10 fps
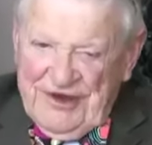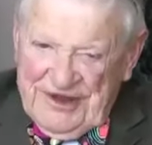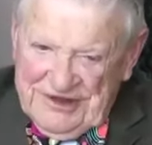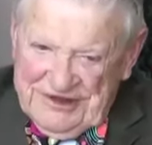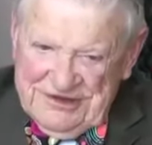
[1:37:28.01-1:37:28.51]

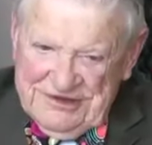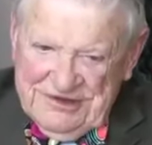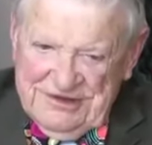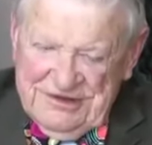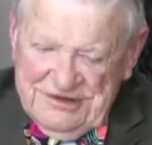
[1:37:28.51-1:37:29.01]
Well,
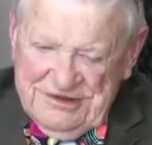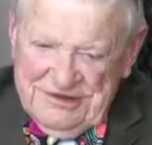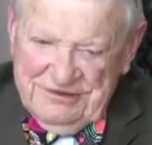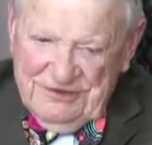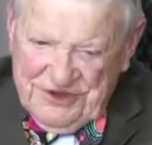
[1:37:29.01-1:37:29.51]

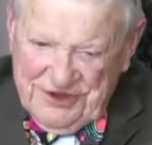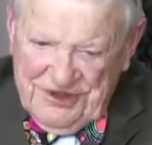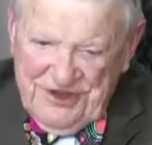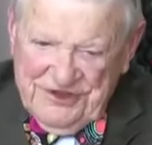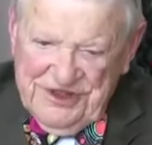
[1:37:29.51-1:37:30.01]

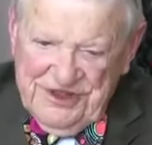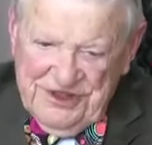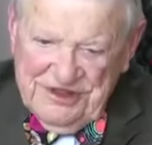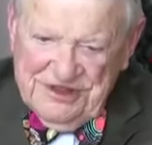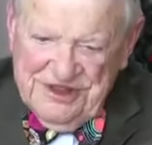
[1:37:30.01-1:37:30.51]
Richard has
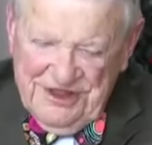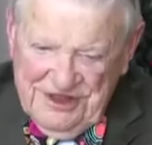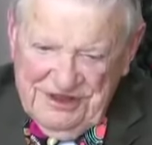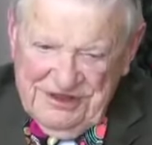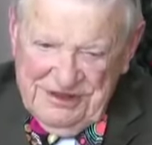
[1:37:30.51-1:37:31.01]
seen
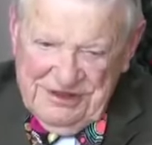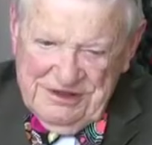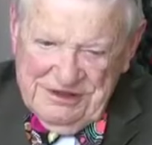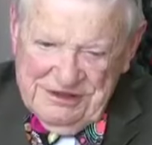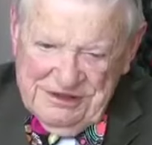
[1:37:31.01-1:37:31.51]
cities
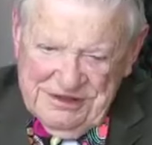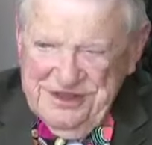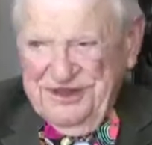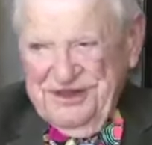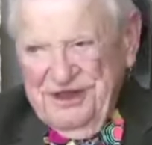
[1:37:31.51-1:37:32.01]

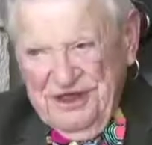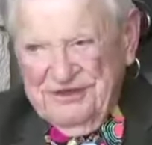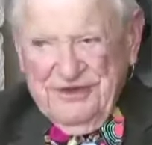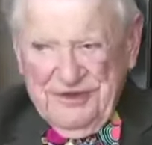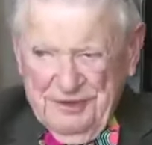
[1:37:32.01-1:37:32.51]
in
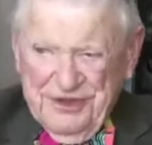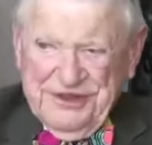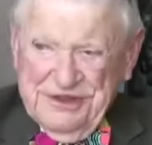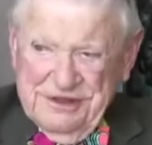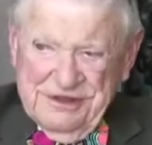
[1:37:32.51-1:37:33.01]
lots of other
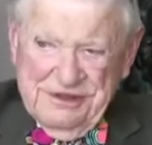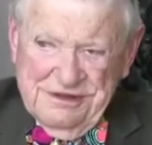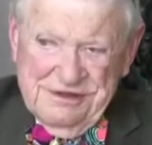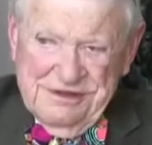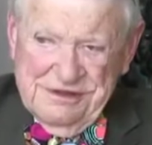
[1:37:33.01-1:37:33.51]
places.
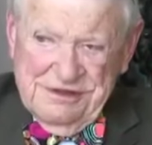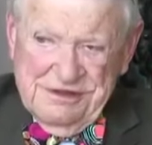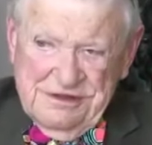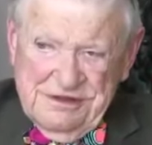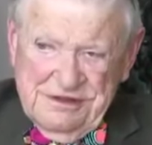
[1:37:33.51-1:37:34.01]

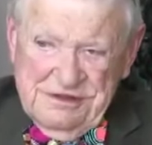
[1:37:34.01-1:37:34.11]
Right.